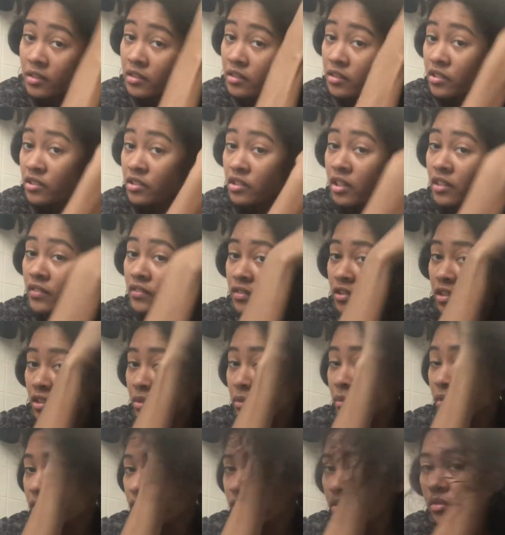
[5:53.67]
Sorry for all the
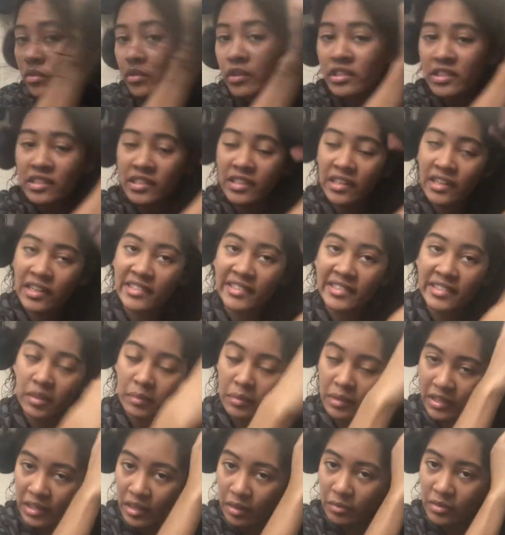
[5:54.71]
weird noises. Like I
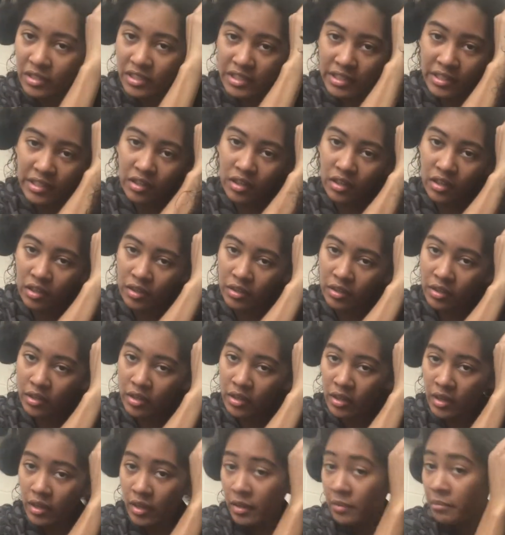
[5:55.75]
said, I'm sitting on
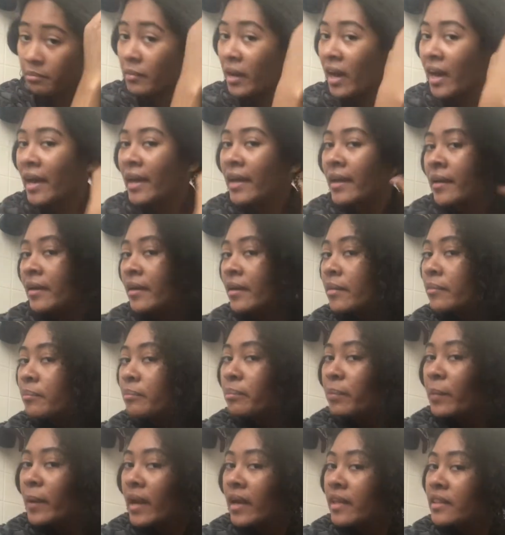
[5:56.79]
my
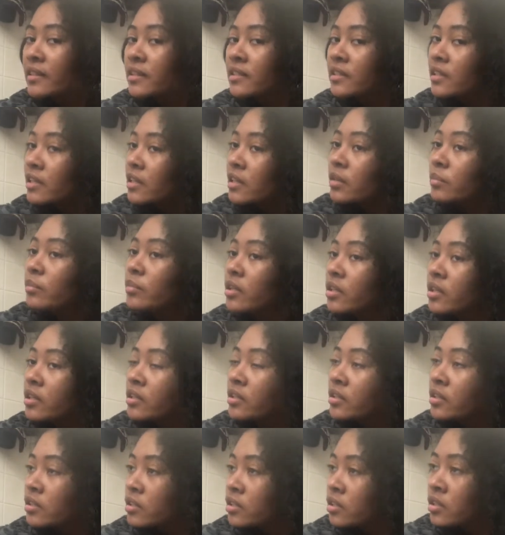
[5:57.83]
bathtub,
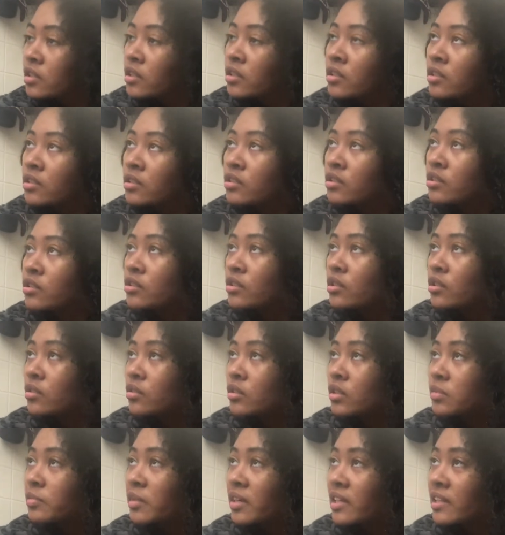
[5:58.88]
so
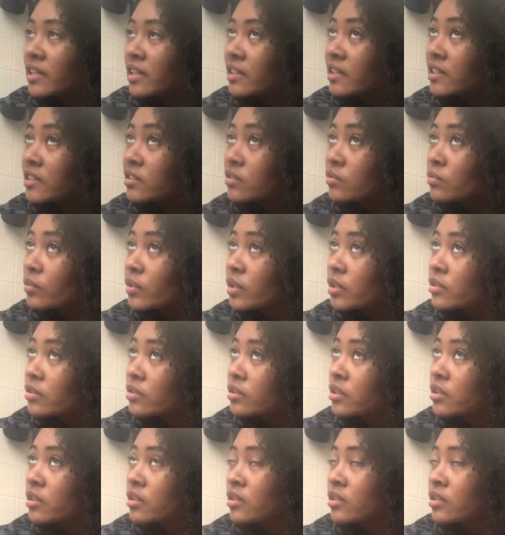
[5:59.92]
it's making like this weird